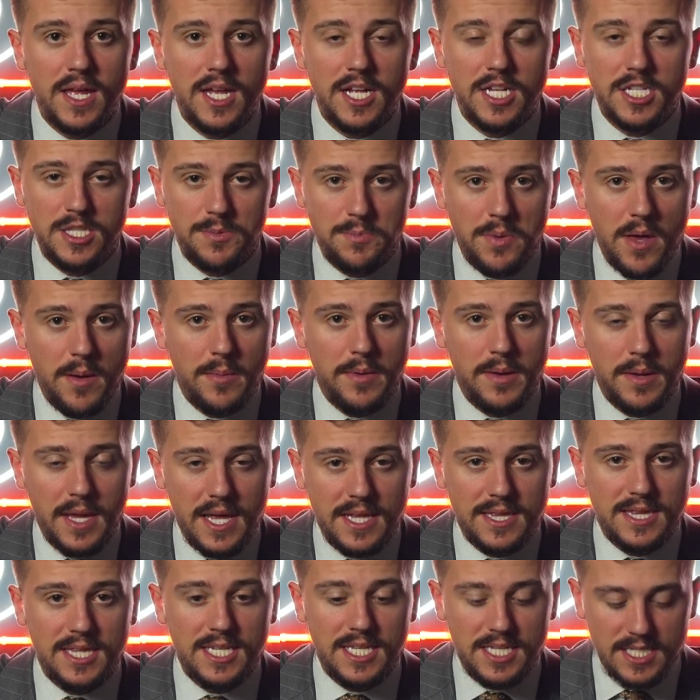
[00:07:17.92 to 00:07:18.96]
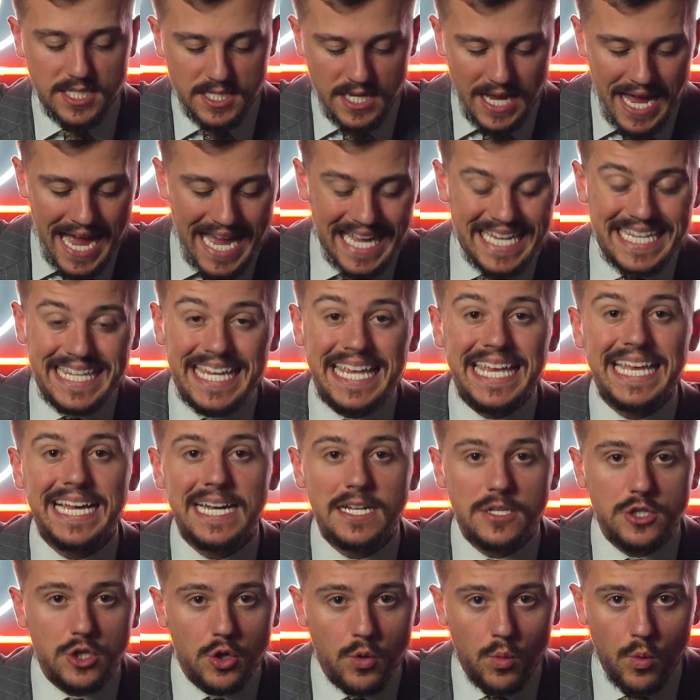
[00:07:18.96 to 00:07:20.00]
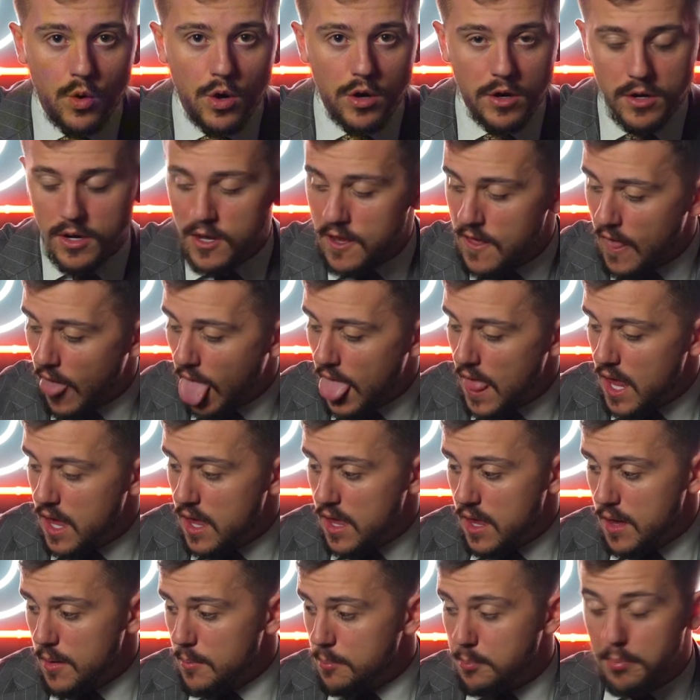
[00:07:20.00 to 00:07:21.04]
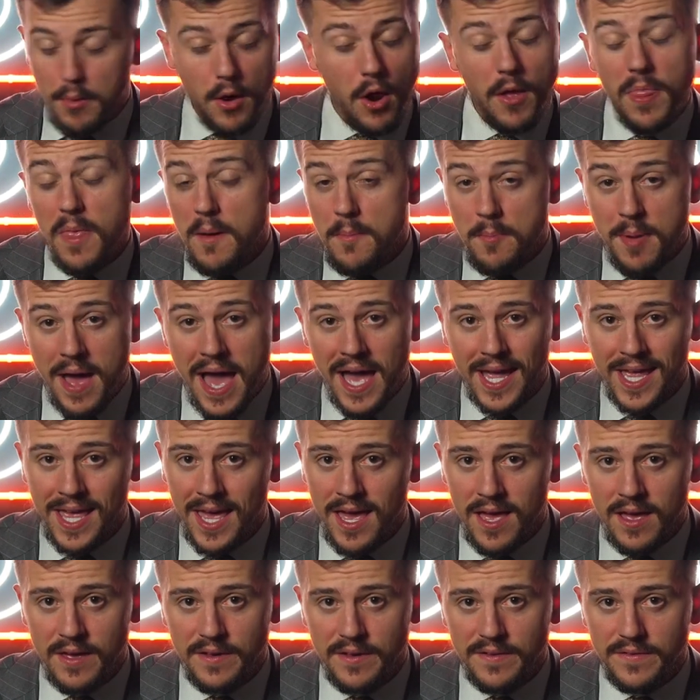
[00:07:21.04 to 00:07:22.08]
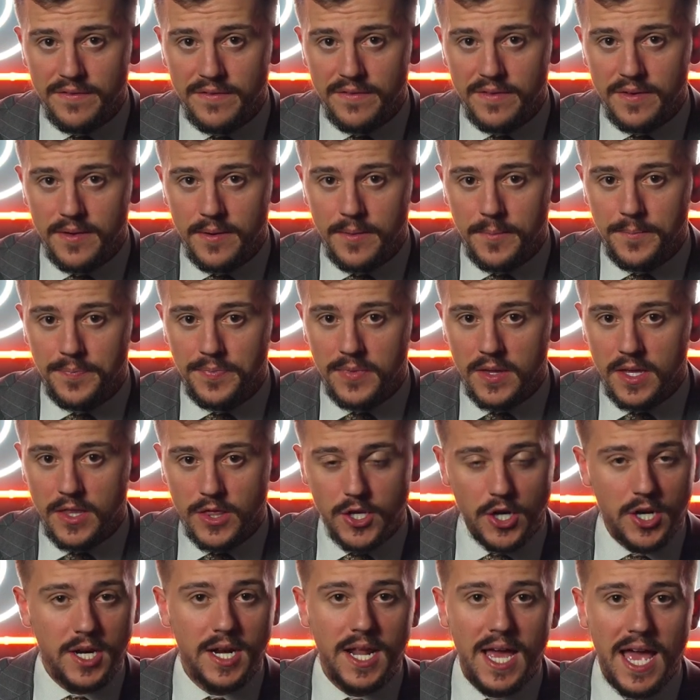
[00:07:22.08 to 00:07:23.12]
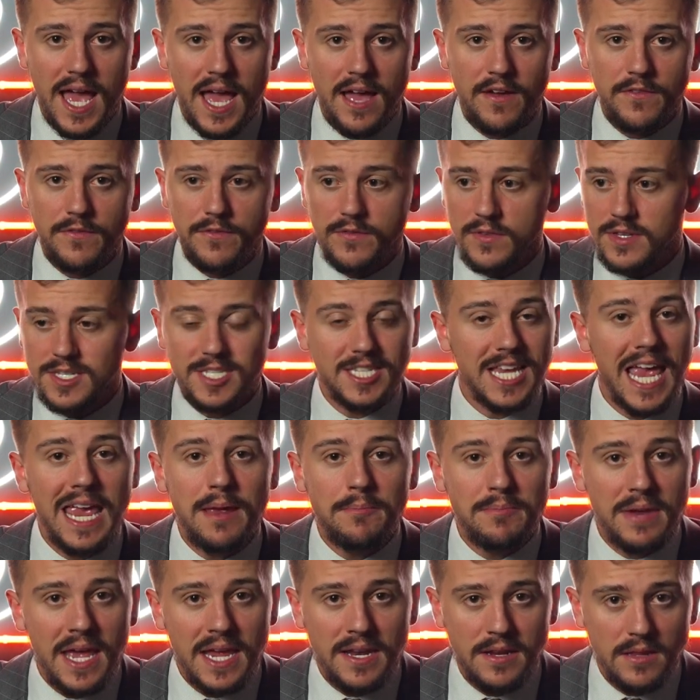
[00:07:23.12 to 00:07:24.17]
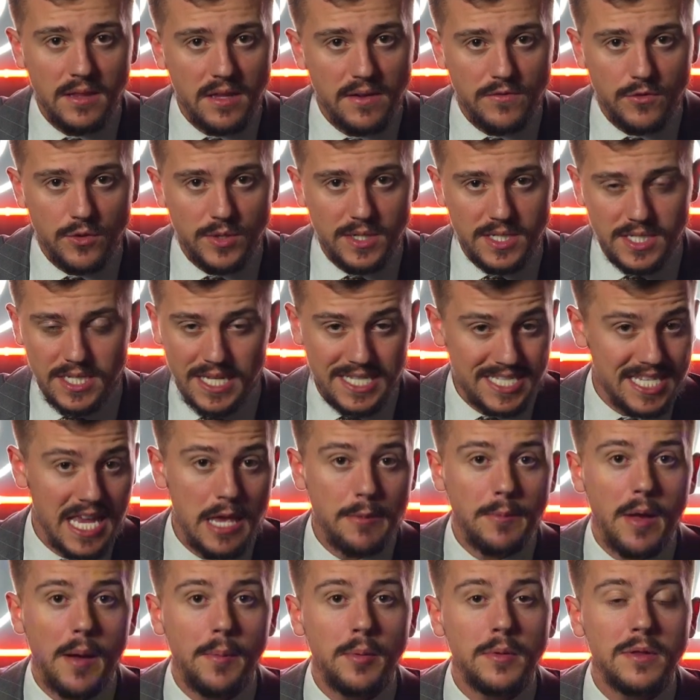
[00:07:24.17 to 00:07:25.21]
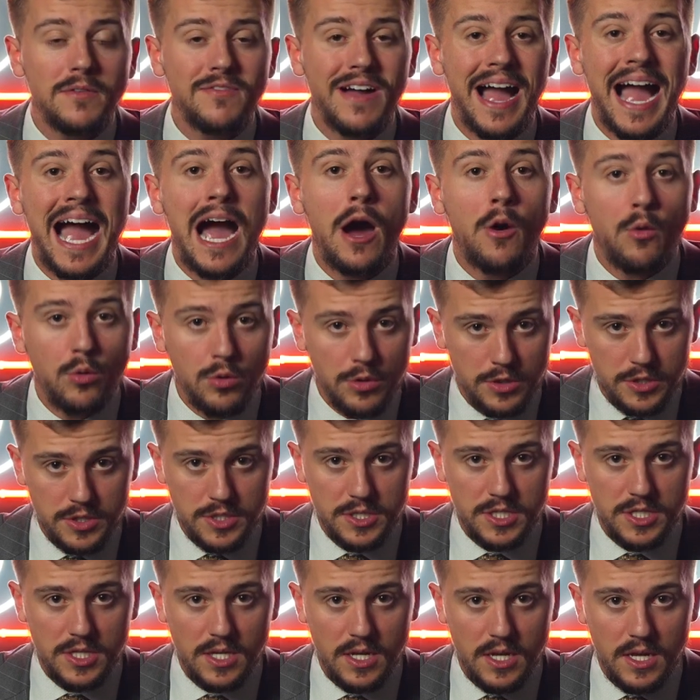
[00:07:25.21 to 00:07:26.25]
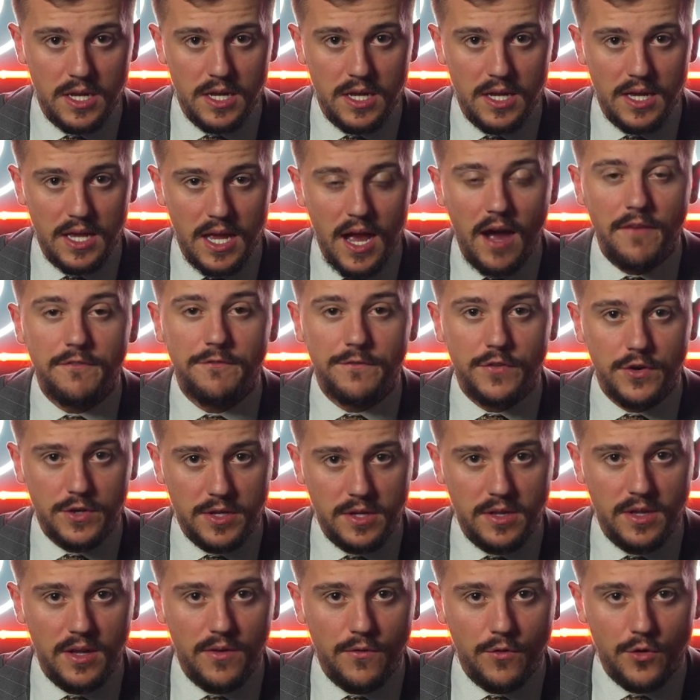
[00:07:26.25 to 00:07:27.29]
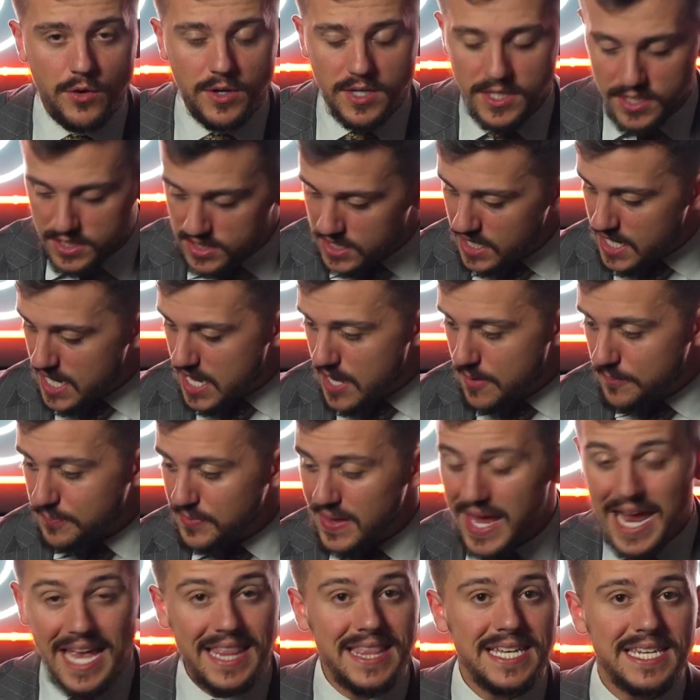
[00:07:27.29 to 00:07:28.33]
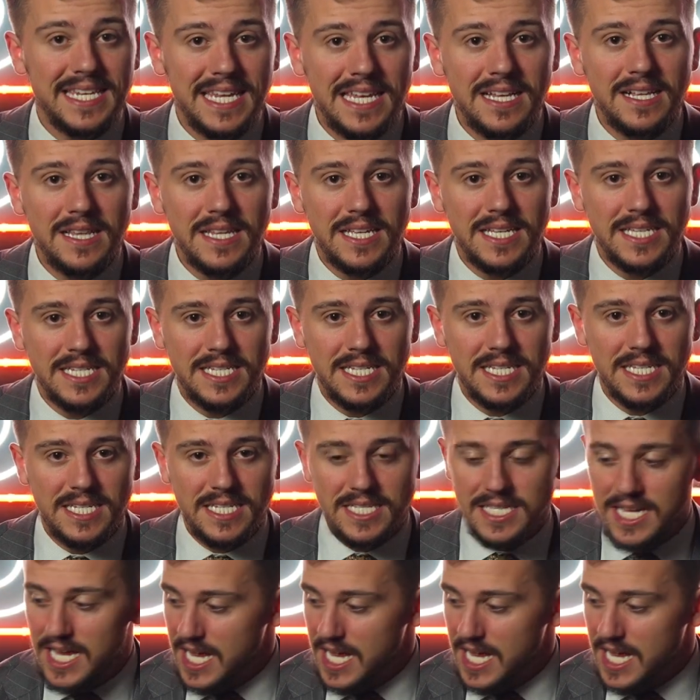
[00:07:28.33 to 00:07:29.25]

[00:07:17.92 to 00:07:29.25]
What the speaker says: to be able to get this idea to work. But on the back half, they're going to have same-day deliveries, same couple of hours for deliveries. And the deal is